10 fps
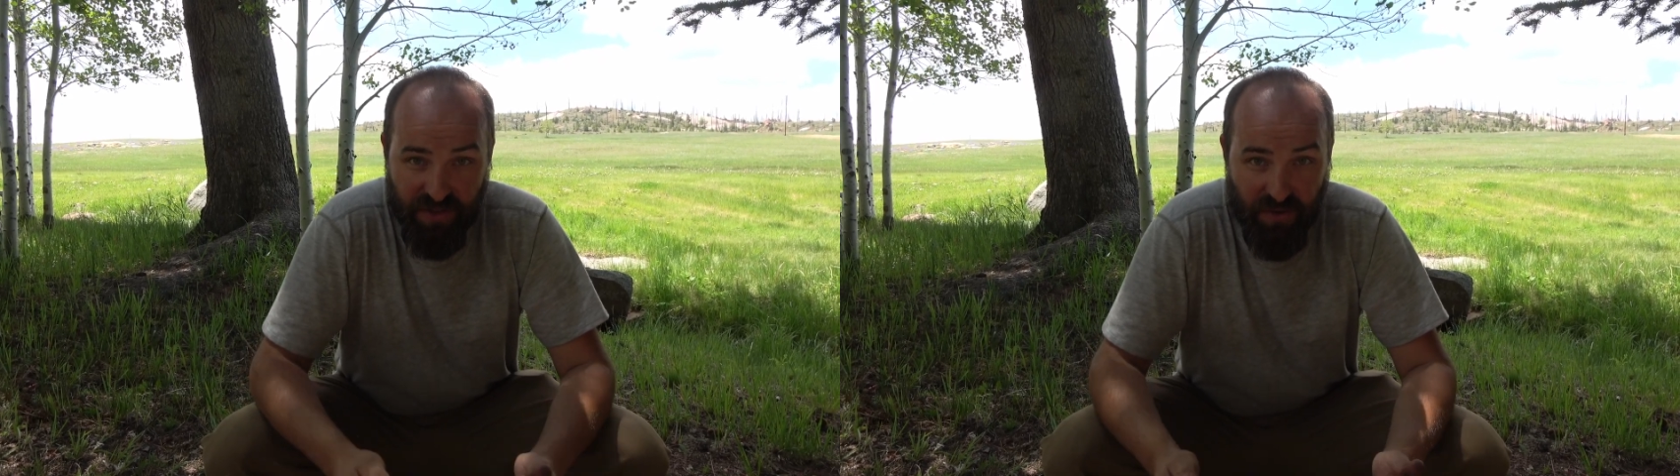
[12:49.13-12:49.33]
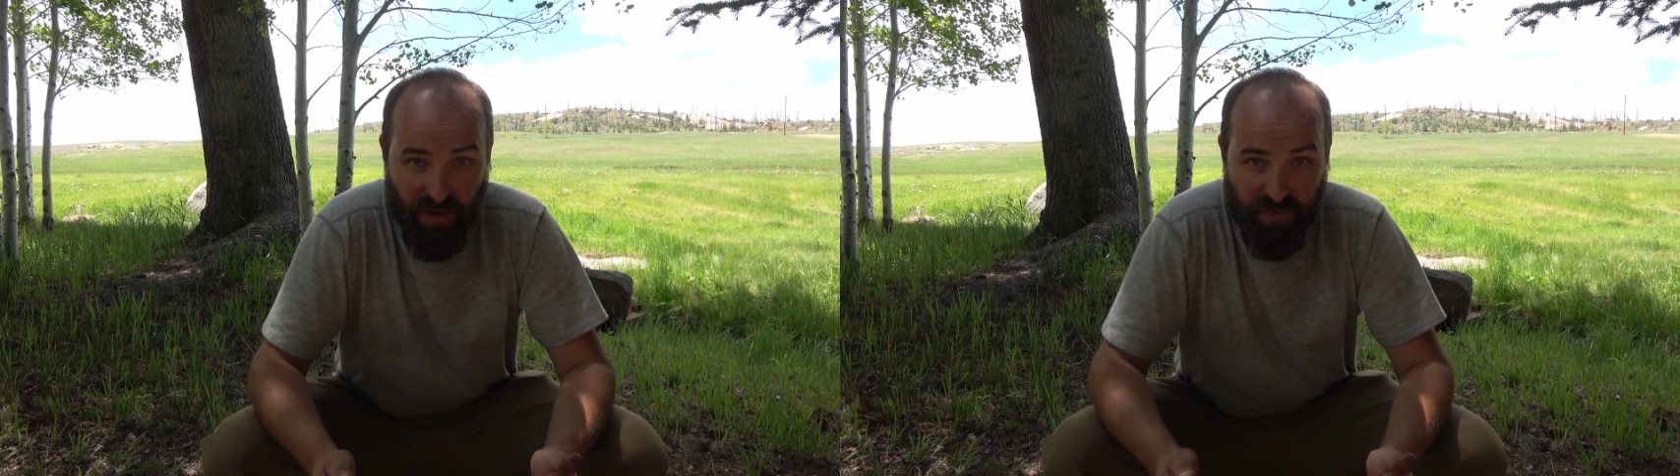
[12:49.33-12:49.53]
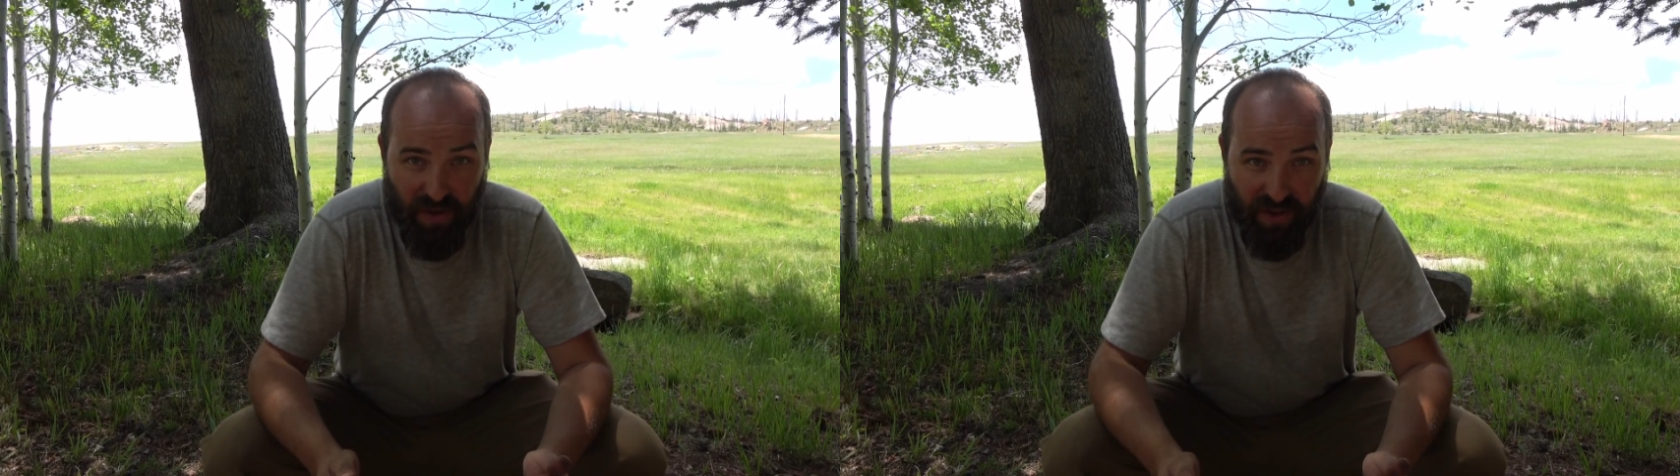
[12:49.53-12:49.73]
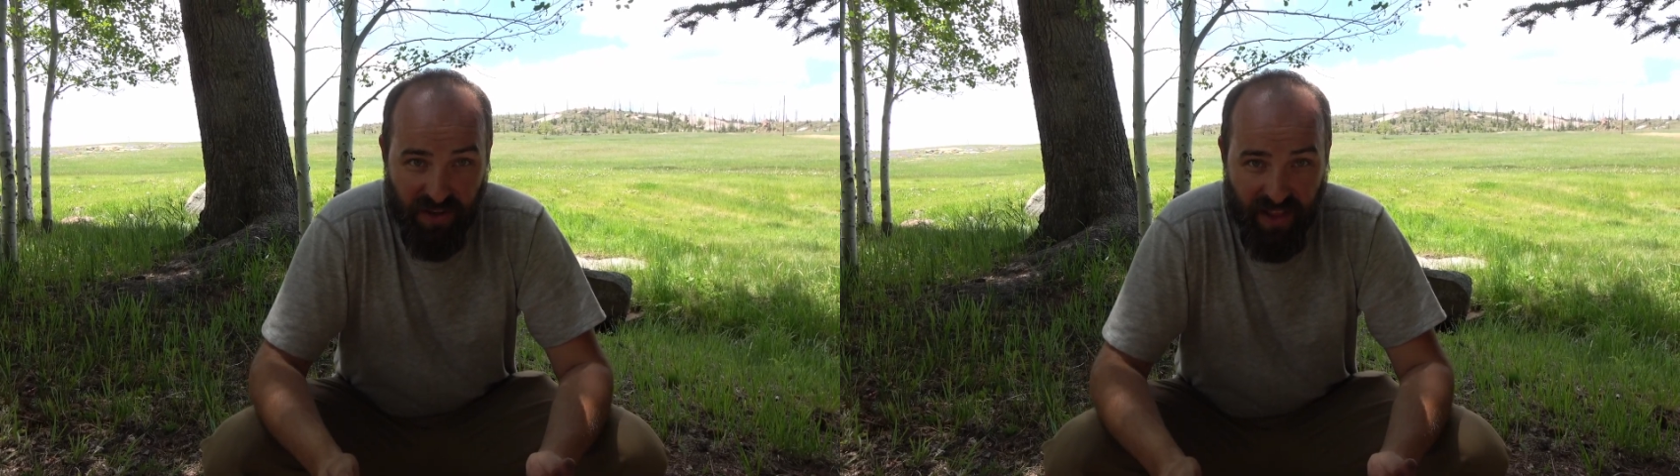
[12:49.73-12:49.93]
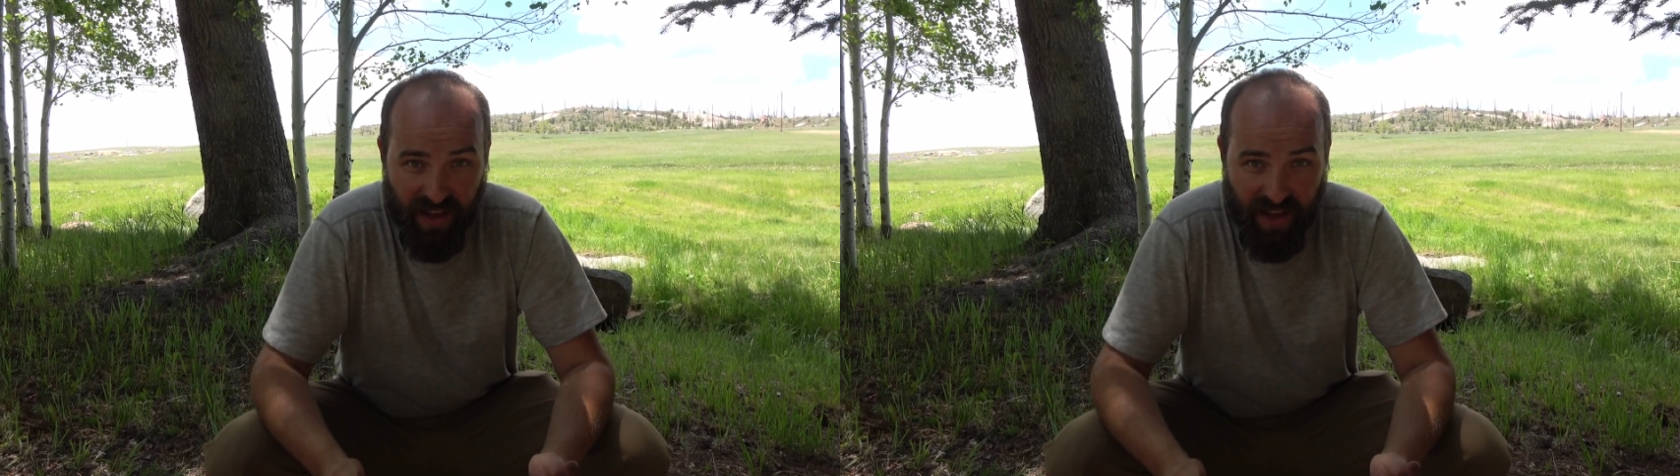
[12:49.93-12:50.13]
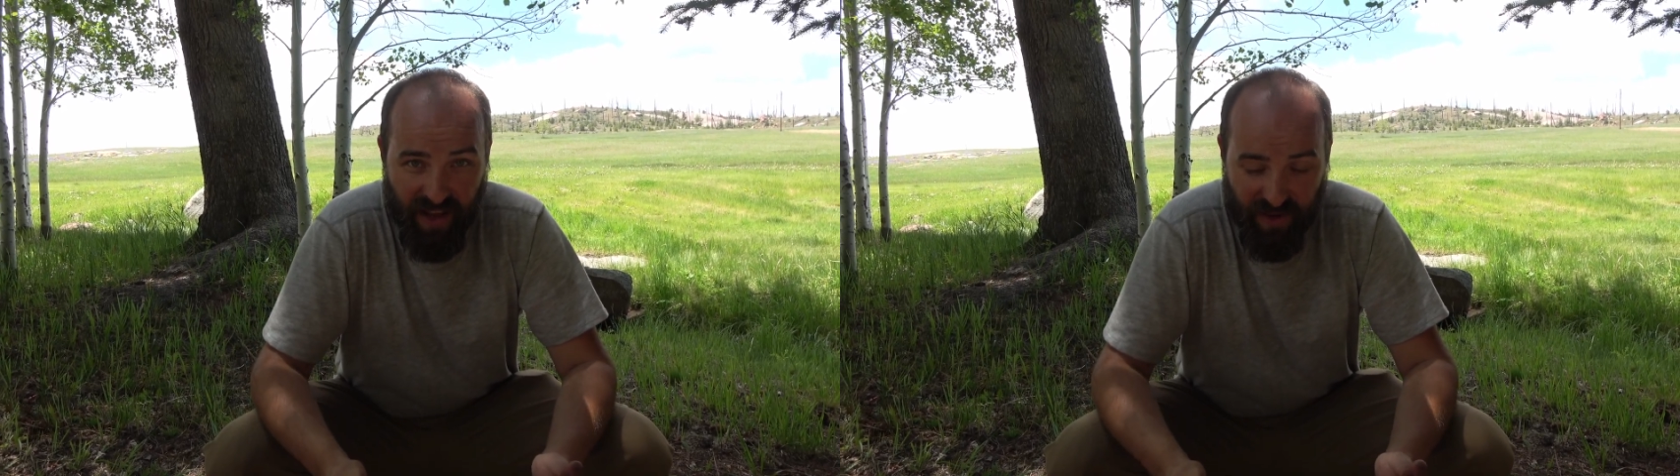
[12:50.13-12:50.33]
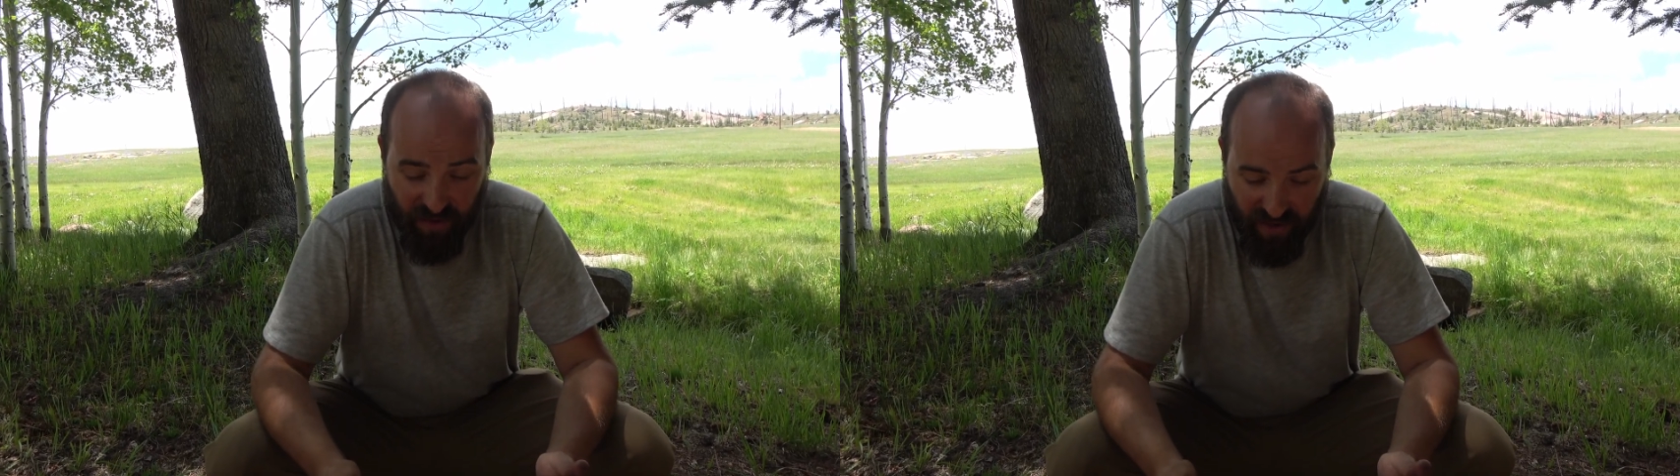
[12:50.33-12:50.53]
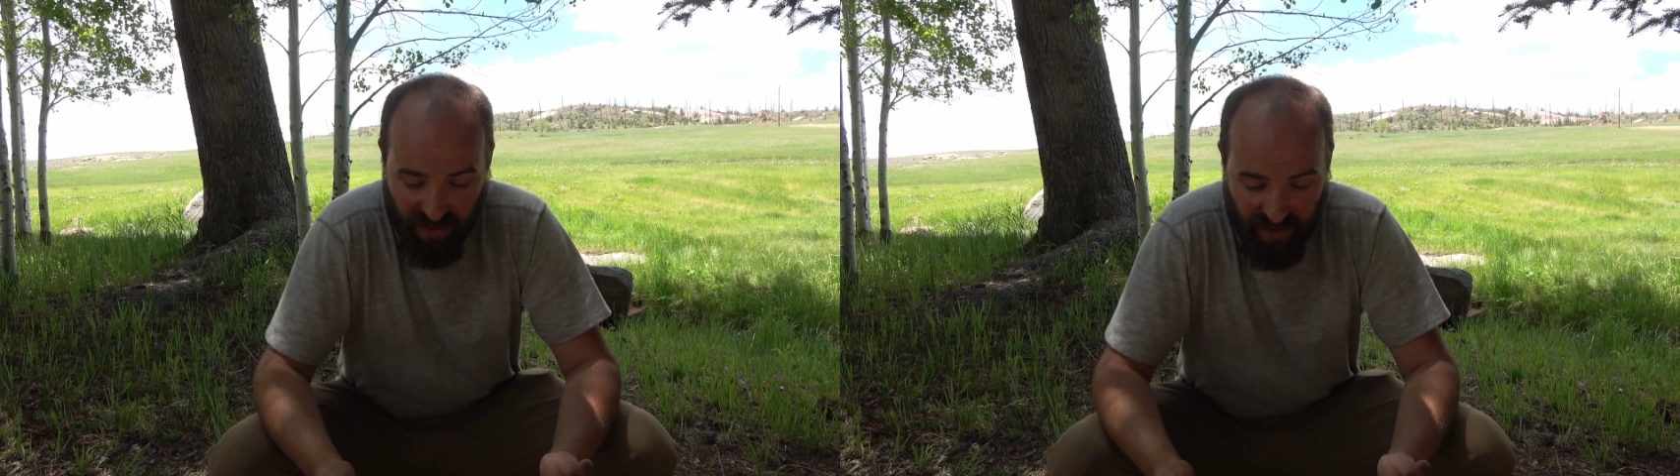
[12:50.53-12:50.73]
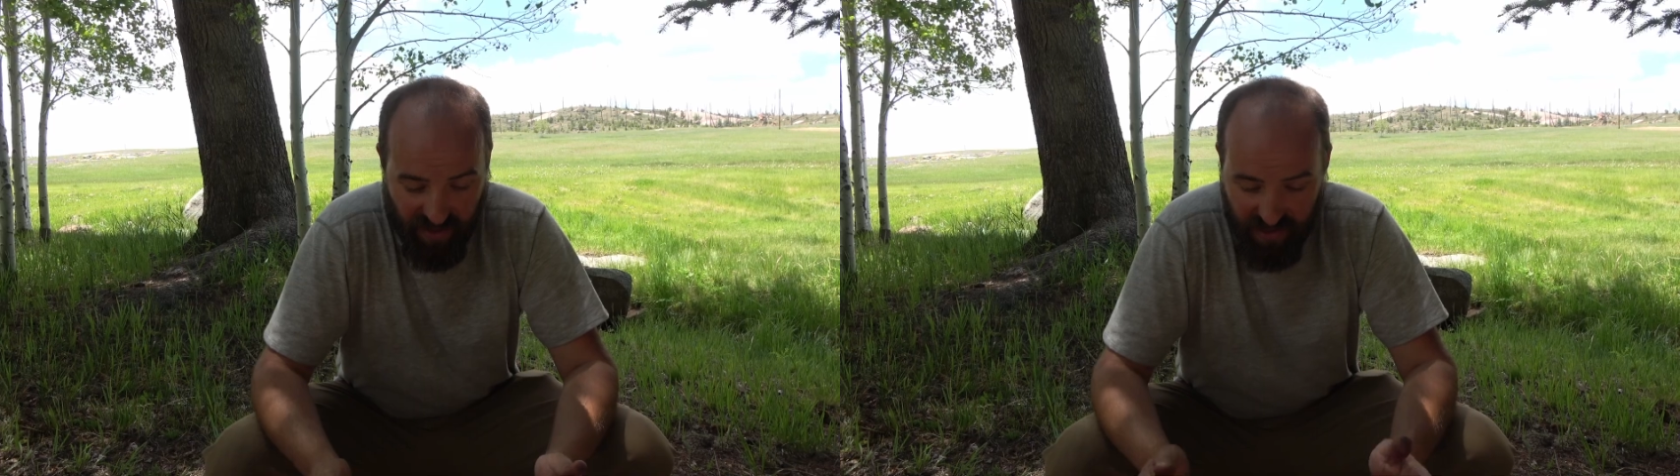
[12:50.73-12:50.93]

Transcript: you don't fall into that category,